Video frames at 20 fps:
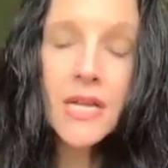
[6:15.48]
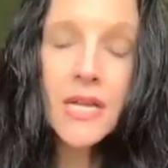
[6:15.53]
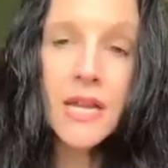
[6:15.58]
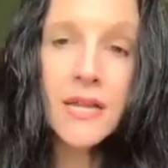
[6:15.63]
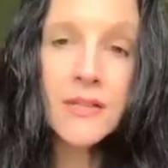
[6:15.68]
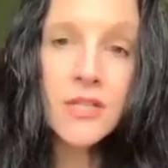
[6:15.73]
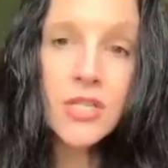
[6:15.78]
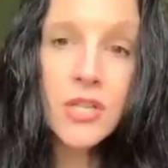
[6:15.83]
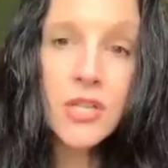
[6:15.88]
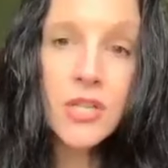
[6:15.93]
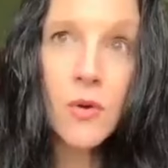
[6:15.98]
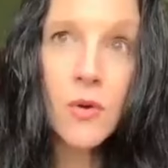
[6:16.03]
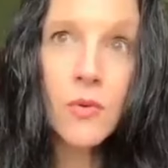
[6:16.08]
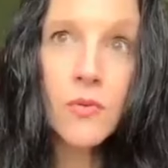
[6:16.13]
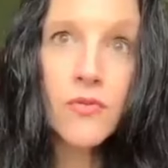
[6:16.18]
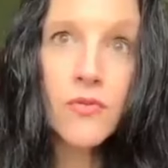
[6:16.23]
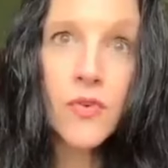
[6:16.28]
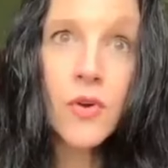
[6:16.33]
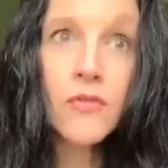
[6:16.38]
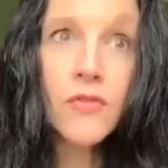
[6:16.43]
And so
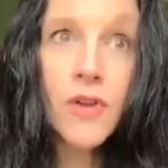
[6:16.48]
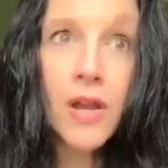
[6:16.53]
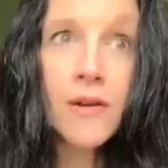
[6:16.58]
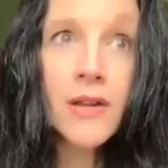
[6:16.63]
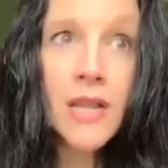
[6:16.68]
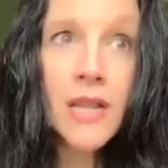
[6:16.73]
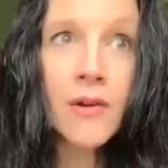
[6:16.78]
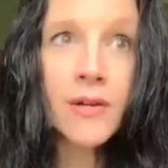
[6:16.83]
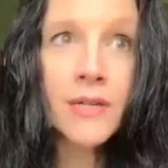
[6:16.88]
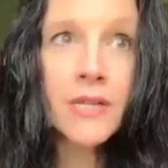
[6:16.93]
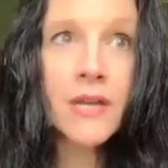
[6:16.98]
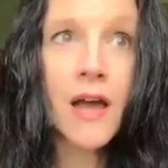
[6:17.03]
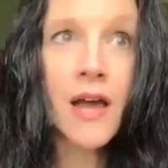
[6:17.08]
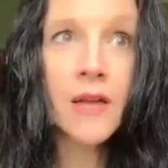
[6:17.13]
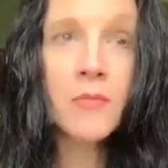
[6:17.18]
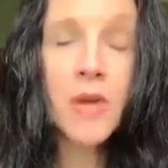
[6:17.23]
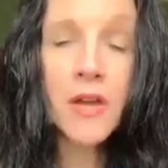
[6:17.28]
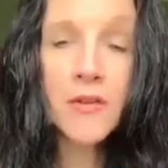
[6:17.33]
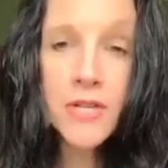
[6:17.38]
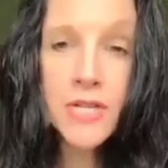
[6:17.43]
for a very long
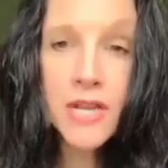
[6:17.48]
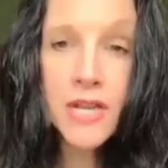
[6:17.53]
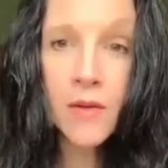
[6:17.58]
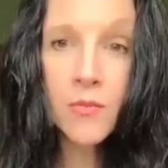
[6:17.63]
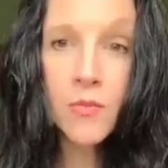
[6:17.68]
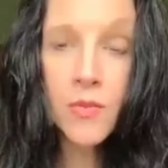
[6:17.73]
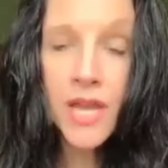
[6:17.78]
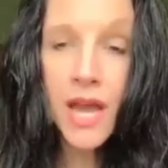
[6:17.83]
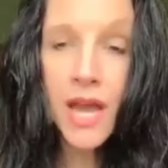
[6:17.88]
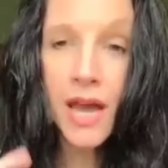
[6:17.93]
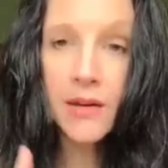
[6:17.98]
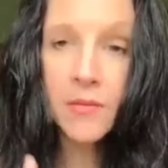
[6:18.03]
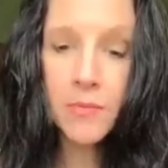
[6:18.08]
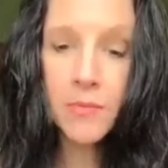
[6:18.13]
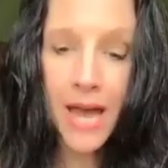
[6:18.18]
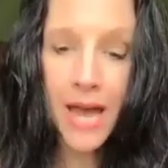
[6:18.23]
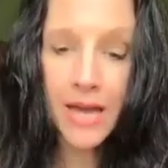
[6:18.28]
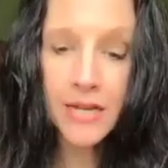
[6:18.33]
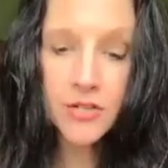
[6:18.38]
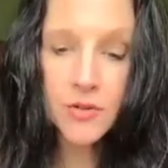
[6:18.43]
time, every time we had a
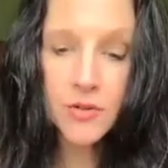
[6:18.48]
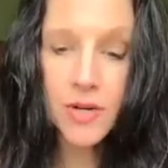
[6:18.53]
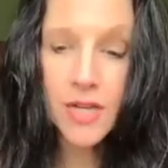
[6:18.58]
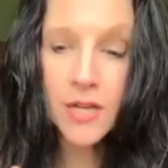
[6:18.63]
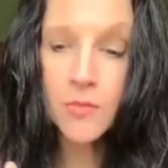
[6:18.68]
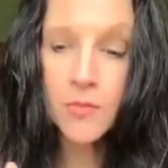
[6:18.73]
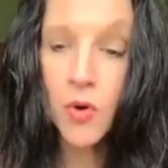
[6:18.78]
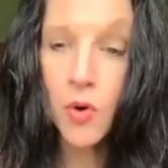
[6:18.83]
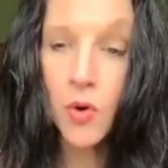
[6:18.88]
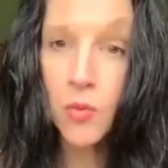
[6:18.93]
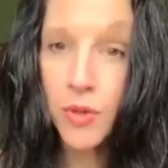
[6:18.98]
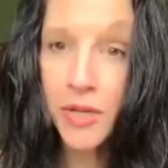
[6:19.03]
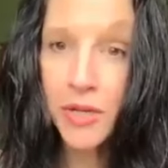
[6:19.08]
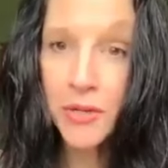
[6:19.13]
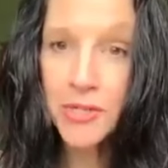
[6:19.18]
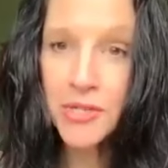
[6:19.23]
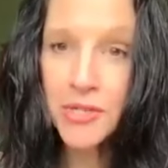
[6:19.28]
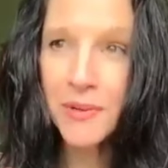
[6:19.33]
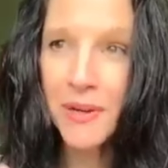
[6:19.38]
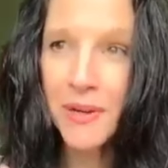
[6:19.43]
bad dream or a
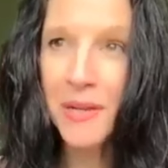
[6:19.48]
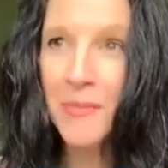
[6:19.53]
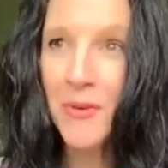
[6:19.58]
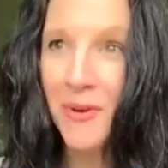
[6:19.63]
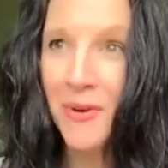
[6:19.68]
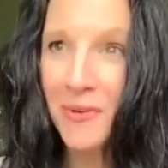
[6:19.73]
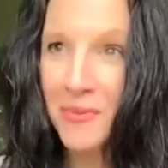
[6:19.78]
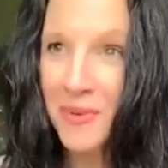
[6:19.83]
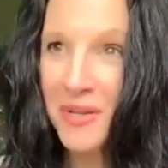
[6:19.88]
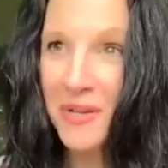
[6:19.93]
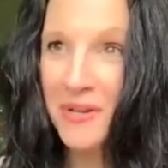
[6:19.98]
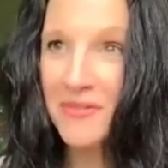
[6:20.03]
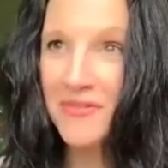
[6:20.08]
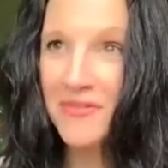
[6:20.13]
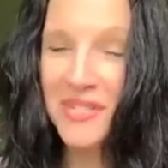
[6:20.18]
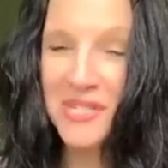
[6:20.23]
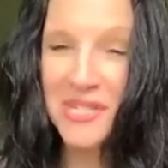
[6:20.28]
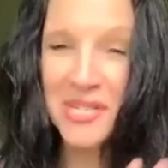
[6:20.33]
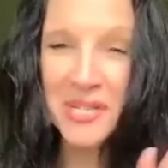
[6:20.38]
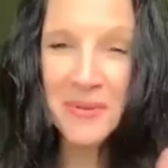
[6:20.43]
weird dream or a weird
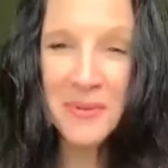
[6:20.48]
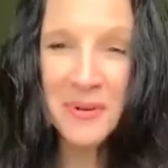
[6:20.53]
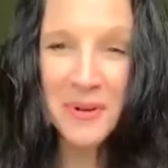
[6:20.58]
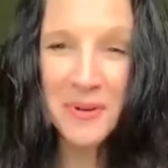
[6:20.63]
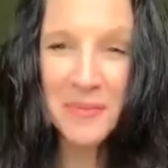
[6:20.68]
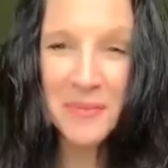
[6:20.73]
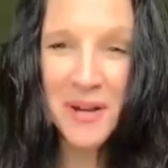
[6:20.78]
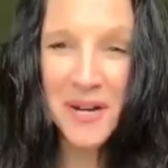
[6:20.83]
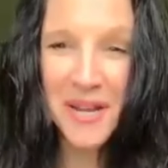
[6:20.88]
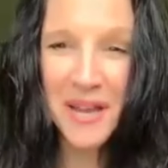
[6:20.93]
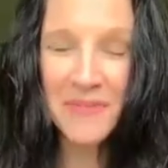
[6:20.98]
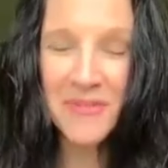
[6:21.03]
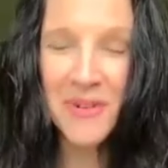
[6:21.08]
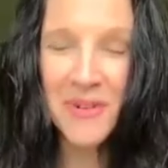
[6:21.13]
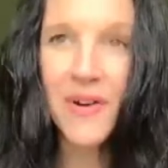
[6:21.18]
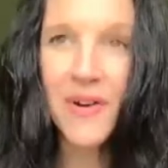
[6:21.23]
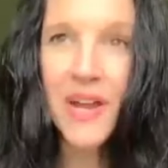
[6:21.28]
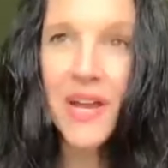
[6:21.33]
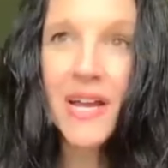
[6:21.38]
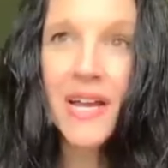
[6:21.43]
vision or
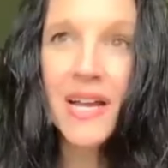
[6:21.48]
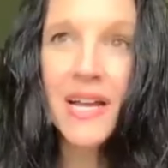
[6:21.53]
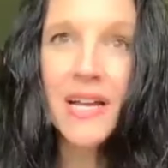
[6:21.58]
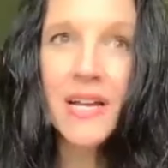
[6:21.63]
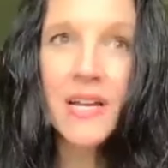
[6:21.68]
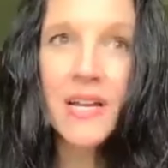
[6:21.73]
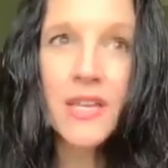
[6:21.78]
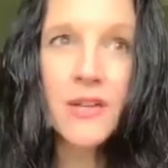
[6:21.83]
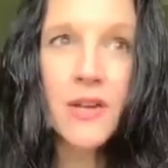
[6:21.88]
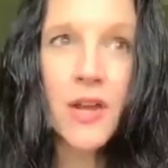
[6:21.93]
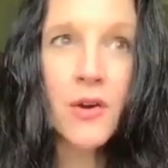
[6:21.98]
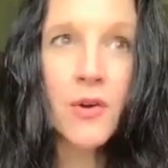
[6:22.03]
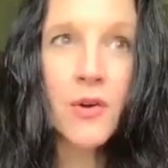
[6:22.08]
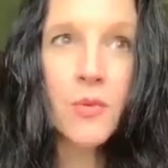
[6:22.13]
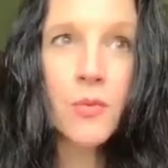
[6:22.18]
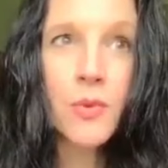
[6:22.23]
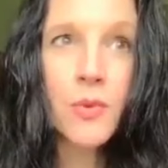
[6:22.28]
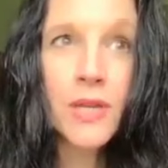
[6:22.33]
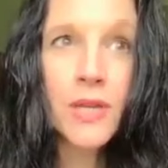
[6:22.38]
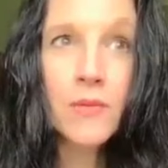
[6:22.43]
whatever, you know,
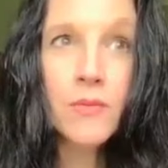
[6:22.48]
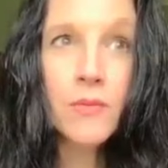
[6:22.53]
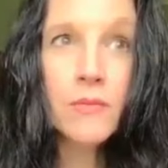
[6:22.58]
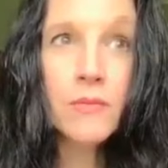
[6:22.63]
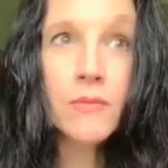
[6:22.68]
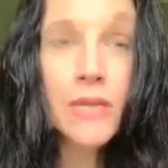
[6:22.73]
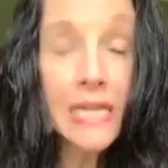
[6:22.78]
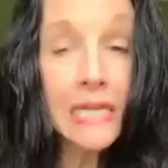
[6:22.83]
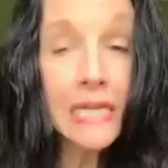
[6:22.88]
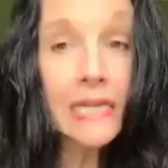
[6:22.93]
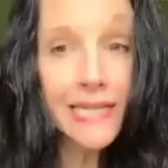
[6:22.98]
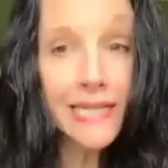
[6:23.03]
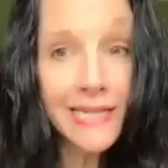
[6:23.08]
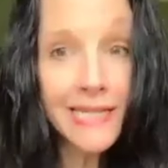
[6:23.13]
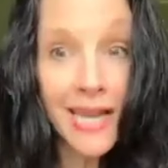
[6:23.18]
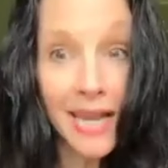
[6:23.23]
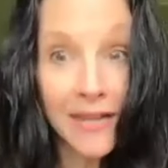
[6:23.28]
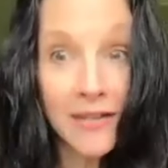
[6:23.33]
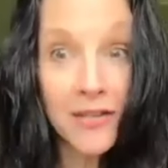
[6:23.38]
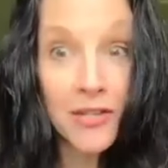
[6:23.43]
we, we can
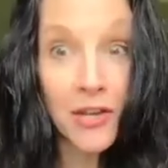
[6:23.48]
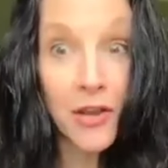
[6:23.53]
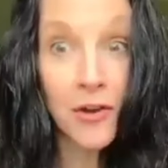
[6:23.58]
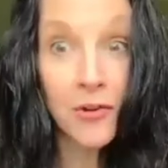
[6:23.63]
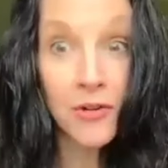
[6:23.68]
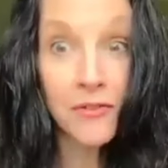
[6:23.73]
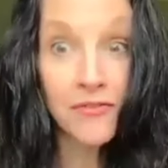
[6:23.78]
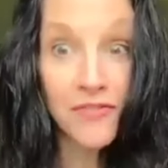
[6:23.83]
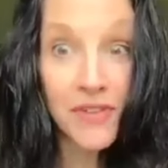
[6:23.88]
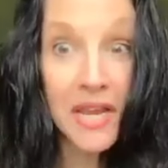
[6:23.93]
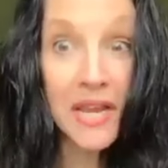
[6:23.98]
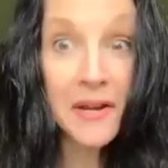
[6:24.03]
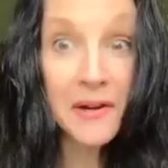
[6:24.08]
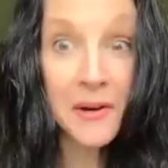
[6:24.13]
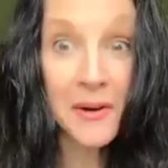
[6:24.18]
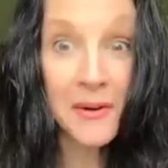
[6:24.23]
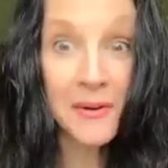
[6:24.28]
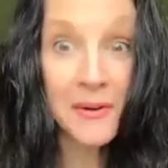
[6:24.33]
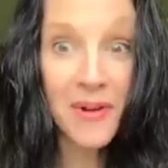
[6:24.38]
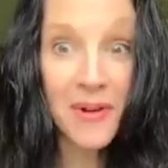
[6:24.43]
tend to go to
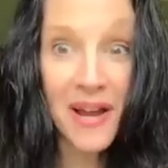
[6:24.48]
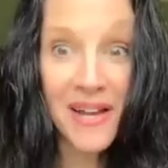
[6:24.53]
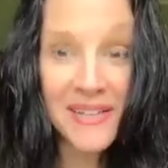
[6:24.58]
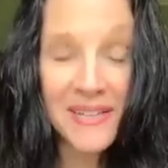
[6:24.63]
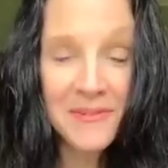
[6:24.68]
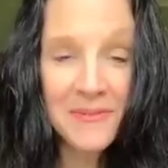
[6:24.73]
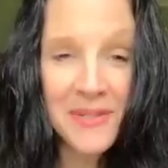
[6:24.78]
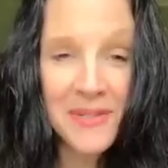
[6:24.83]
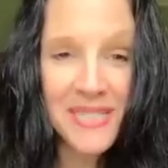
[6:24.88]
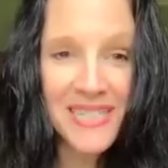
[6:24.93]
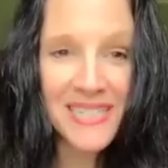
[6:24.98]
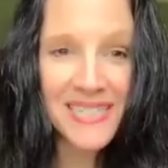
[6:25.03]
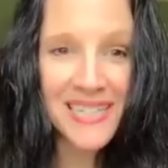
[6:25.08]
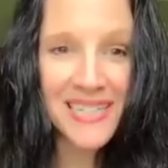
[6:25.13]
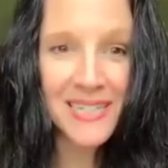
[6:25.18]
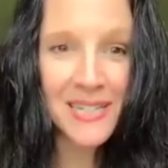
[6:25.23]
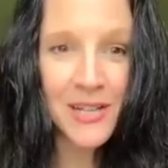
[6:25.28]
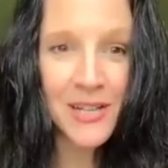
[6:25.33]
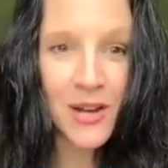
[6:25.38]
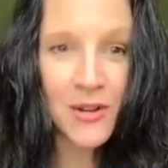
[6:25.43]
fear, right? We can
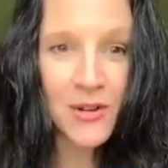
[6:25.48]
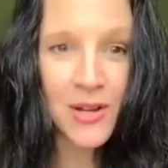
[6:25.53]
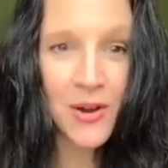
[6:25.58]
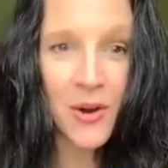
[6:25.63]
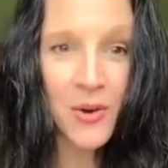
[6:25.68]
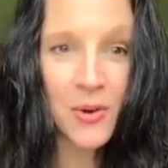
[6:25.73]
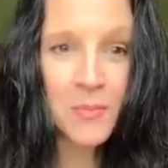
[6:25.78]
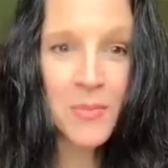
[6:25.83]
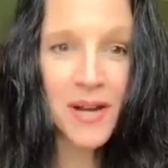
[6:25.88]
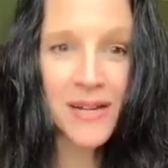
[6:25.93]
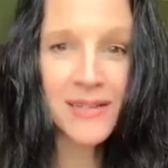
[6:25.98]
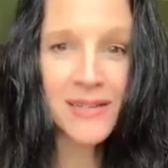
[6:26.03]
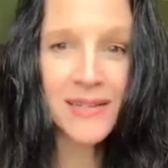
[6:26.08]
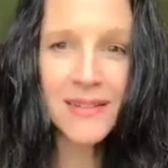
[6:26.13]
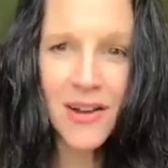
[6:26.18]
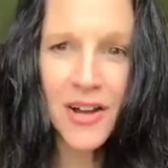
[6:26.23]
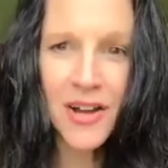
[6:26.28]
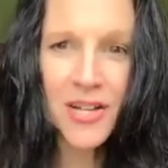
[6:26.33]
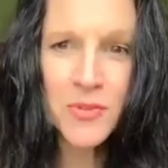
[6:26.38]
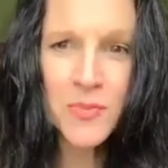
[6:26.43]
tend to go to, oh my
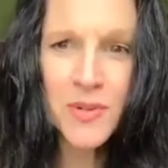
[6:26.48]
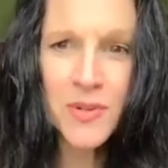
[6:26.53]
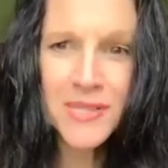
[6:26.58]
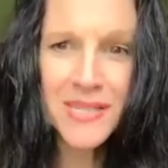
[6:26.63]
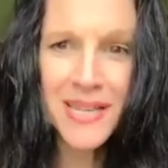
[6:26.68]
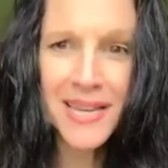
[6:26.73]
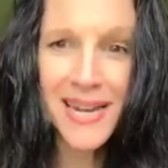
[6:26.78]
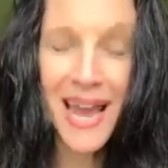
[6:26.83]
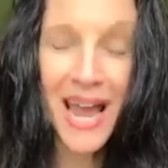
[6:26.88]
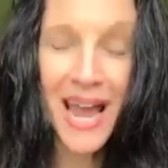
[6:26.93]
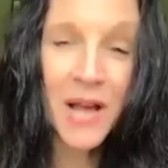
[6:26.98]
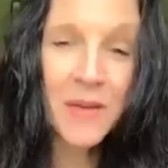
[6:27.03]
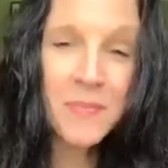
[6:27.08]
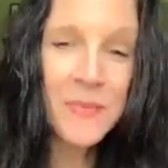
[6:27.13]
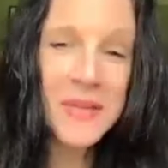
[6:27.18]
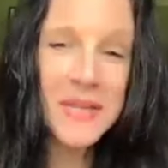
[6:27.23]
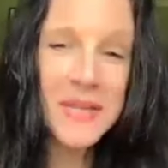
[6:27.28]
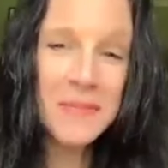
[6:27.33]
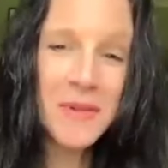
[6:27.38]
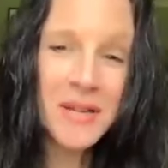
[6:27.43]
gosh, what's going to
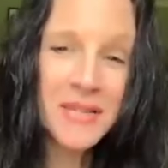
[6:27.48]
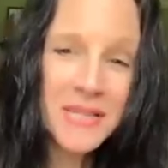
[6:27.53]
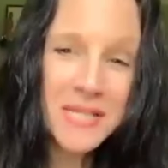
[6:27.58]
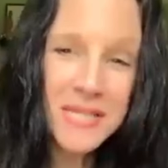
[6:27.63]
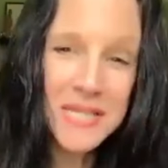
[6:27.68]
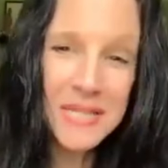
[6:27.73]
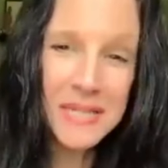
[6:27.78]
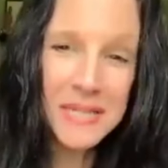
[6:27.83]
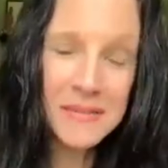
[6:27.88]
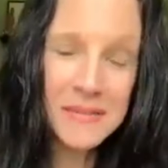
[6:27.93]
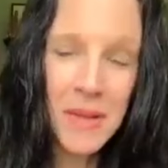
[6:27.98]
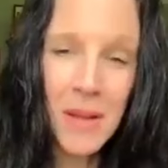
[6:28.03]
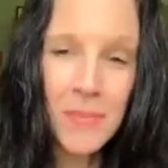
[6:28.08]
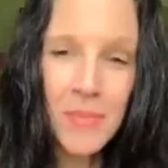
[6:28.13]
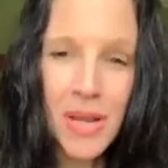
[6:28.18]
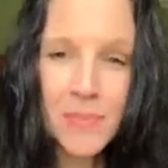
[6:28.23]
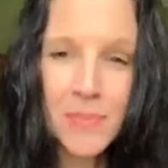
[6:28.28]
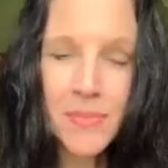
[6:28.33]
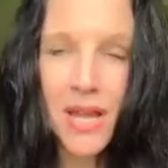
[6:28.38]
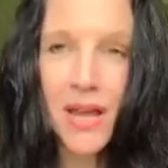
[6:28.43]
happen? Am I seeing blah,
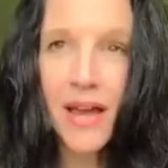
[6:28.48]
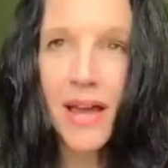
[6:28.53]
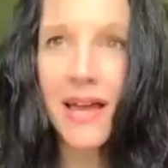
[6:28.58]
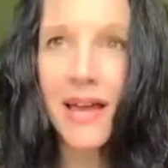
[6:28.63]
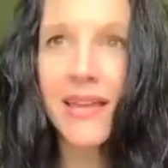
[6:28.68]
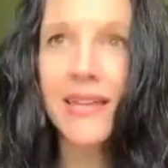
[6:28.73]
blah, blah?